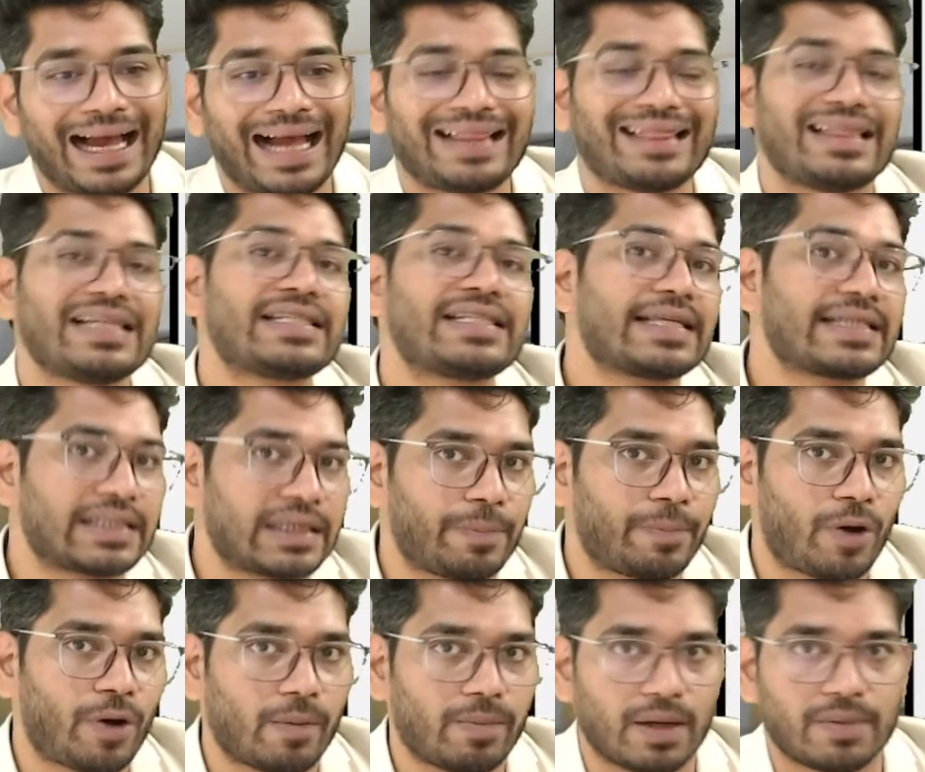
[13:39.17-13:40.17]
And this is
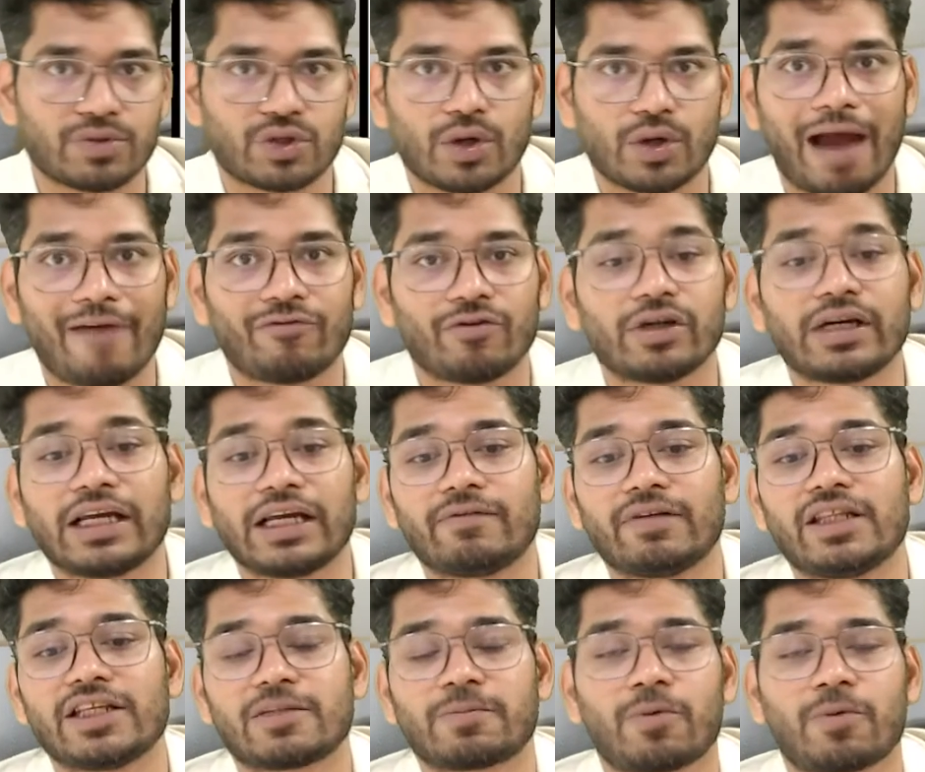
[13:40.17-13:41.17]
the problem. So you have to deal
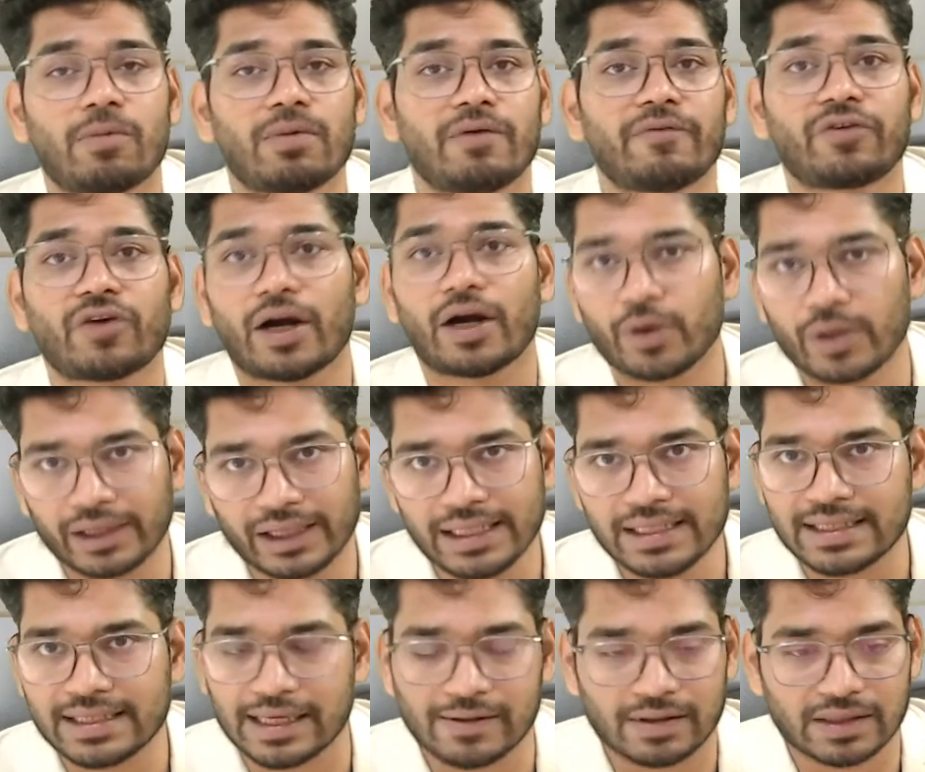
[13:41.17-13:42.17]
with this problem if you are doing
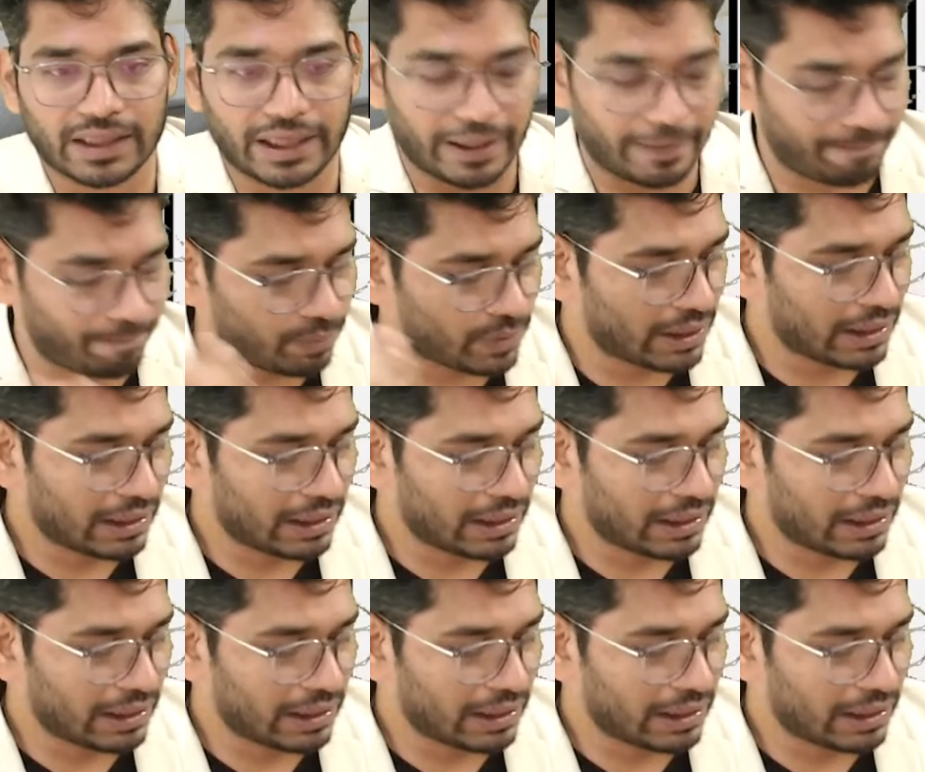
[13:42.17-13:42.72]
the self-study.